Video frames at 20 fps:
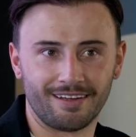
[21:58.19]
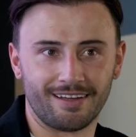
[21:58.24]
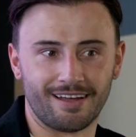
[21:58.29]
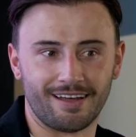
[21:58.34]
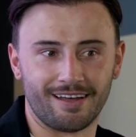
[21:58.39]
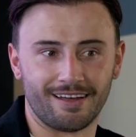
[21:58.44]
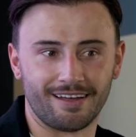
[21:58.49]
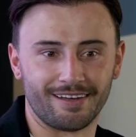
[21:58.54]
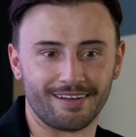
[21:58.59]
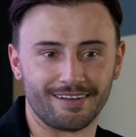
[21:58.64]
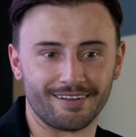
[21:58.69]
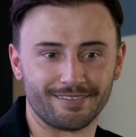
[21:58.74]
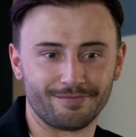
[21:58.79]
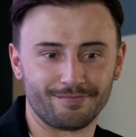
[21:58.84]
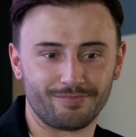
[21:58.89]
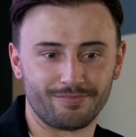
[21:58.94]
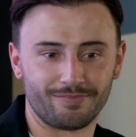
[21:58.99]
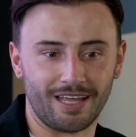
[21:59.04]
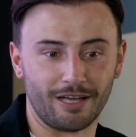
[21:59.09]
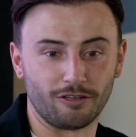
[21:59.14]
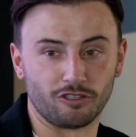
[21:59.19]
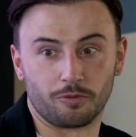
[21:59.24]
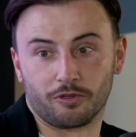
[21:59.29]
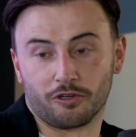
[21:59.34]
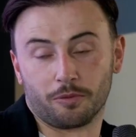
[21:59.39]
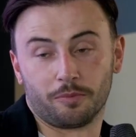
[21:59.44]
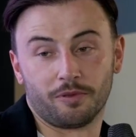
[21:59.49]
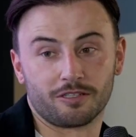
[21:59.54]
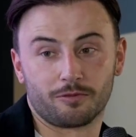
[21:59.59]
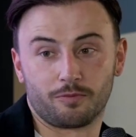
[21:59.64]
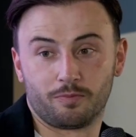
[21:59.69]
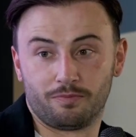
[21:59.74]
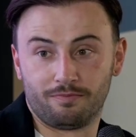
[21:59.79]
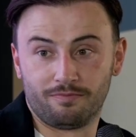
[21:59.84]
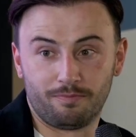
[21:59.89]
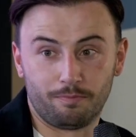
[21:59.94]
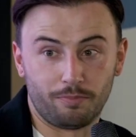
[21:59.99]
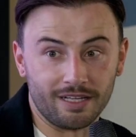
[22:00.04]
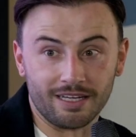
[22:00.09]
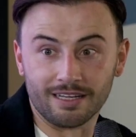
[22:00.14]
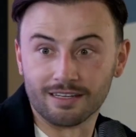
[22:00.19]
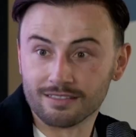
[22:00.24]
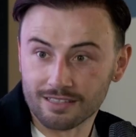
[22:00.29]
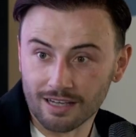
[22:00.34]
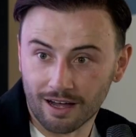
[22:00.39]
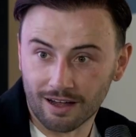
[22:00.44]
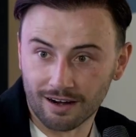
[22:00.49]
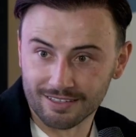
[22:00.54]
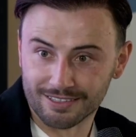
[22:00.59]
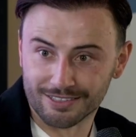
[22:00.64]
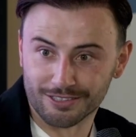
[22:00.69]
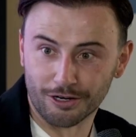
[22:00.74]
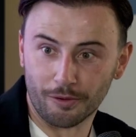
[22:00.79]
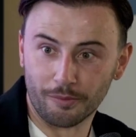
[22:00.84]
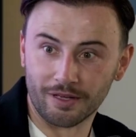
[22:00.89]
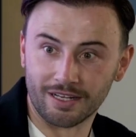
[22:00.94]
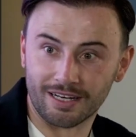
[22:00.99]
LGBTQ plus players are. Do you know what